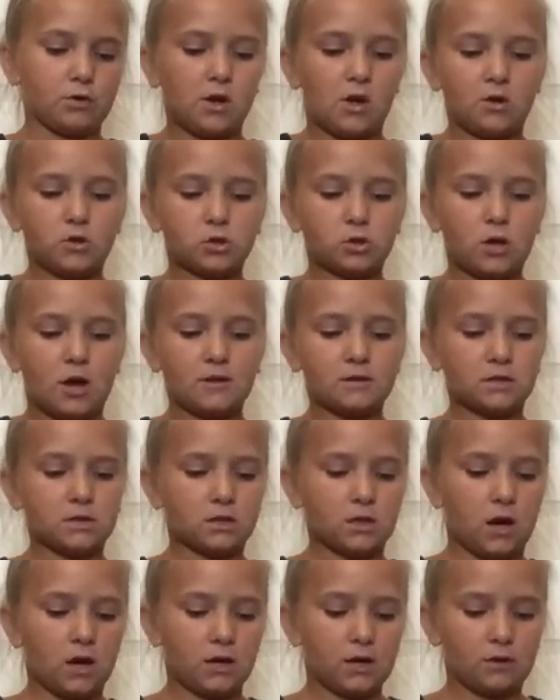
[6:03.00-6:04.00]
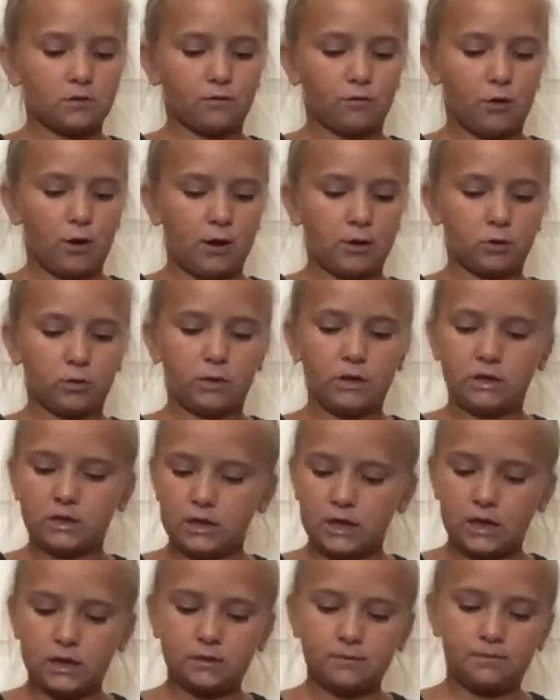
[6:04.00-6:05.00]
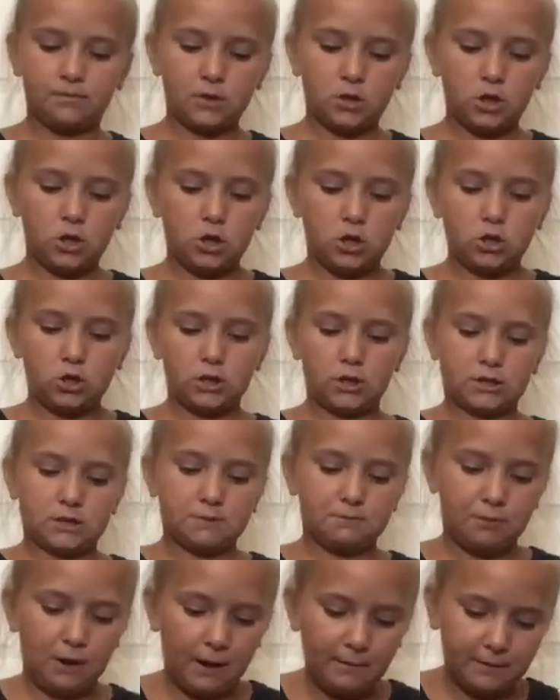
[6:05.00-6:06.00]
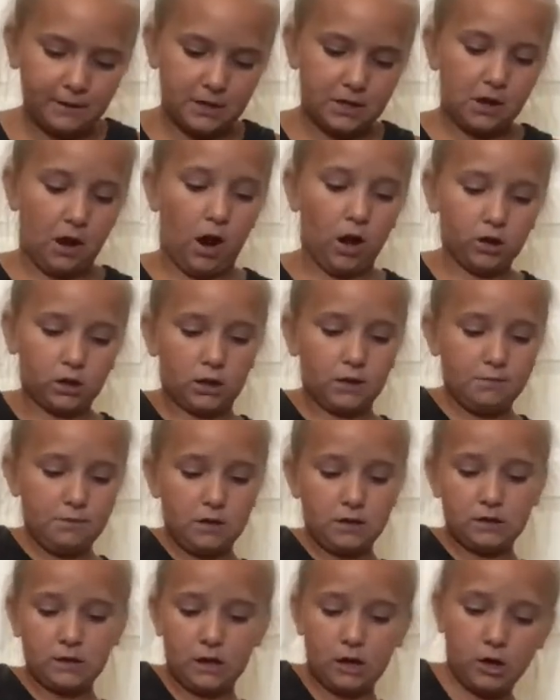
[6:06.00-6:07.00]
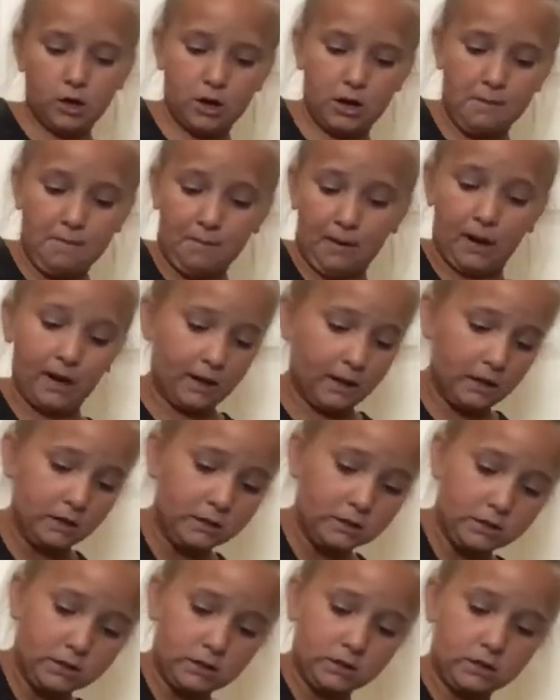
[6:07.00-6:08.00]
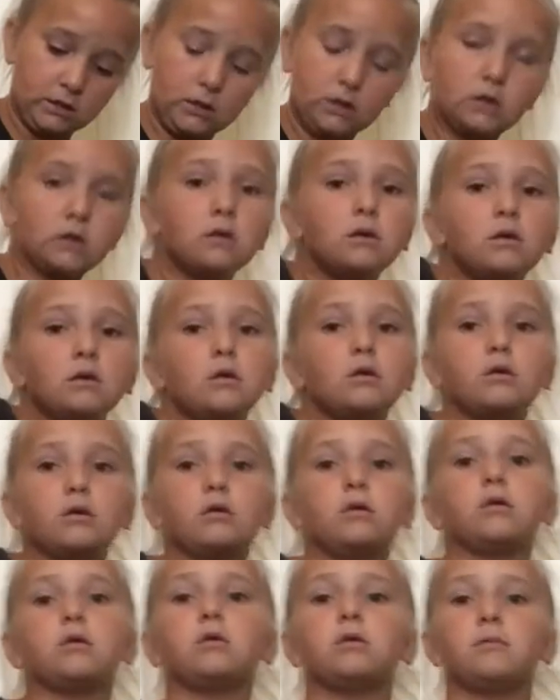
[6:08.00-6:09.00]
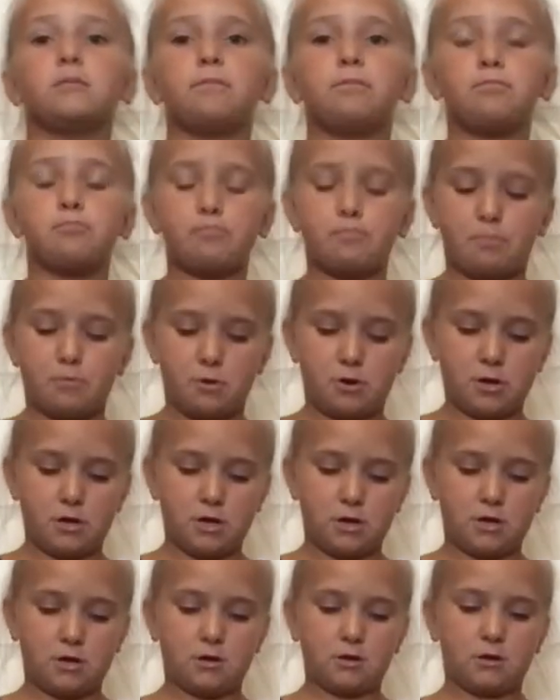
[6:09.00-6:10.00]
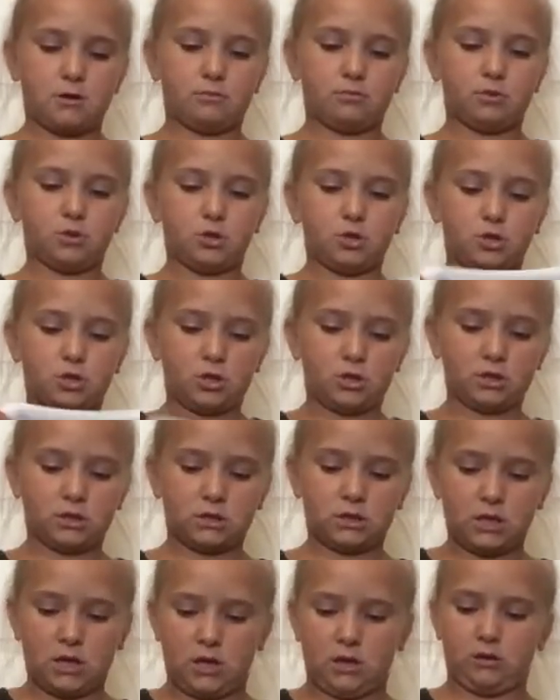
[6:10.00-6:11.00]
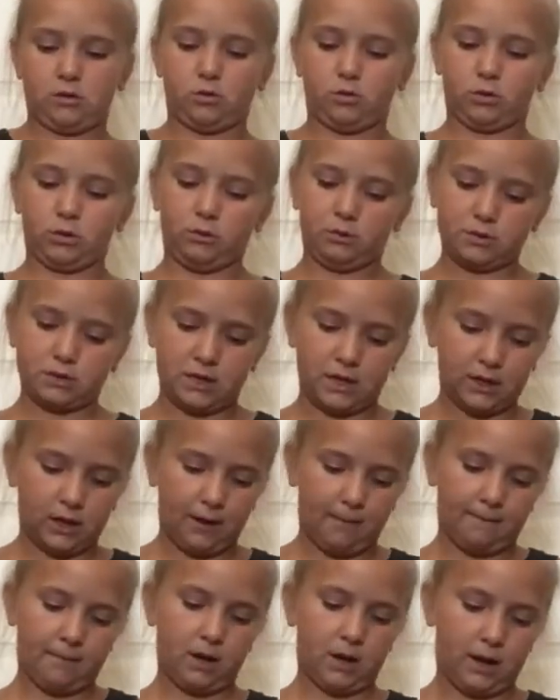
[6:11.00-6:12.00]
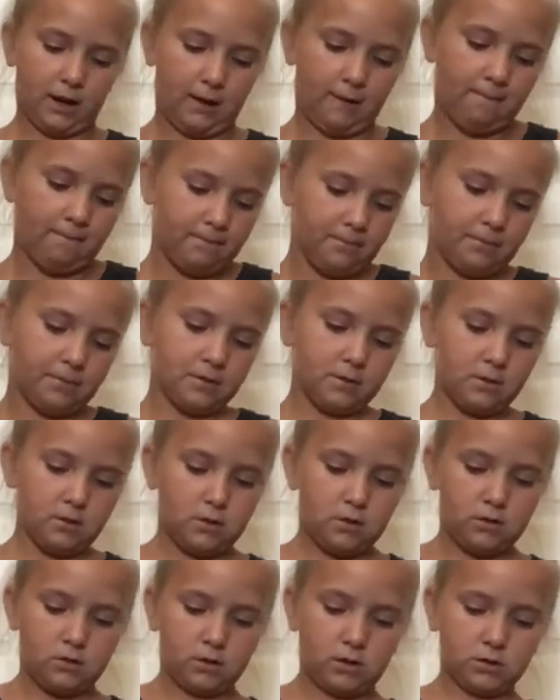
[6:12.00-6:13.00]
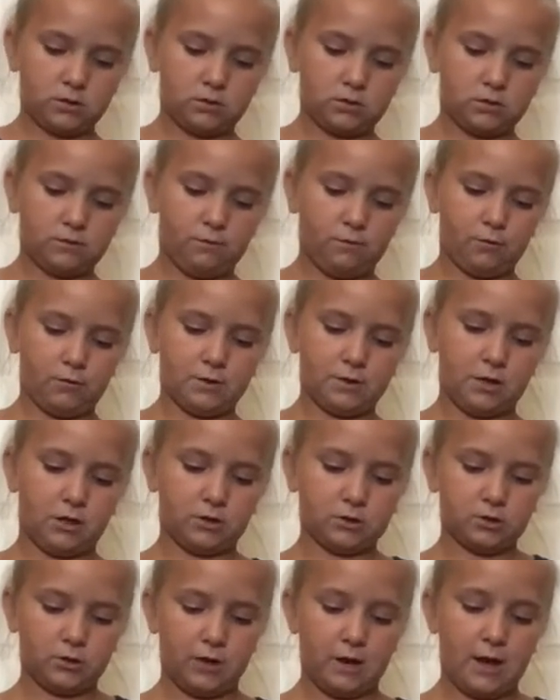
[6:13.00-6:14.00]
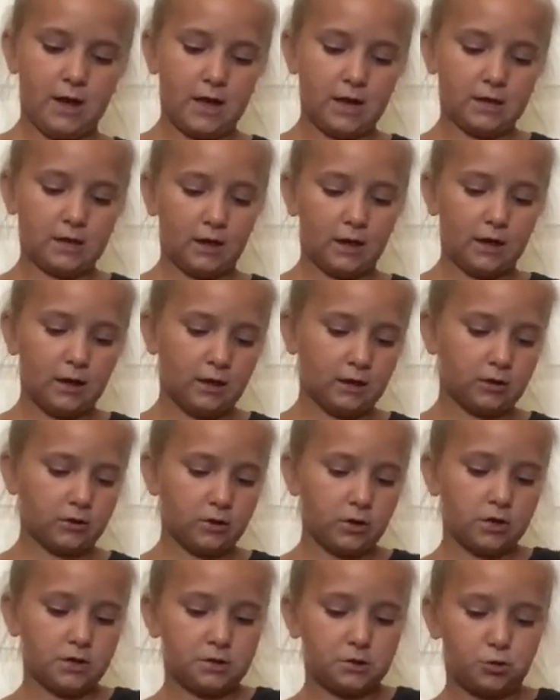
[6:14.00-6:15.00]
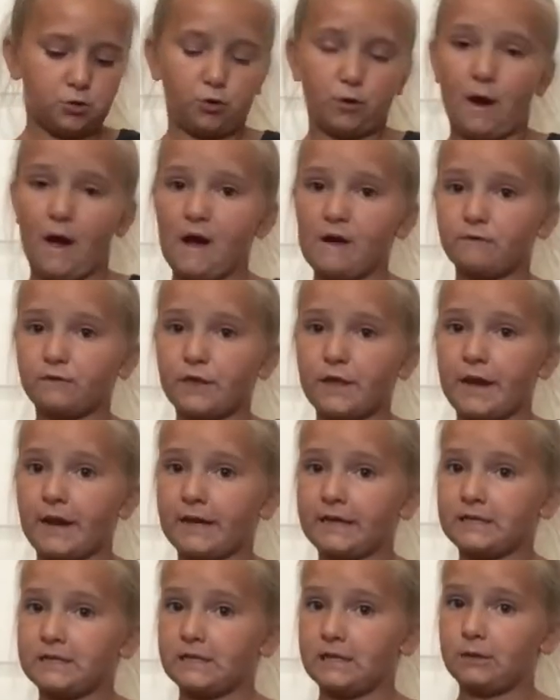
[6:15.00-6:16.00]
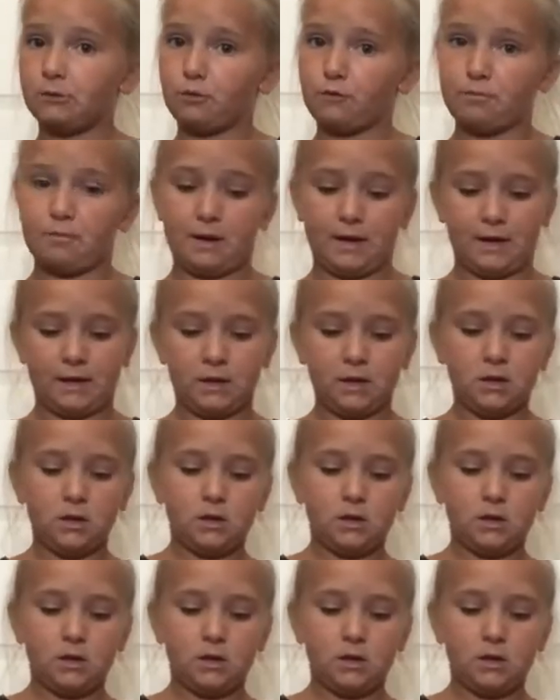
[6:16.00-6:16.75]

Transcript: dollar store hasn't gone out for Halloween yet, it's probably not going to be there. It might, but I'm just saying. The only reason I got mine was it was for the dollar store. And a good craft that I did with my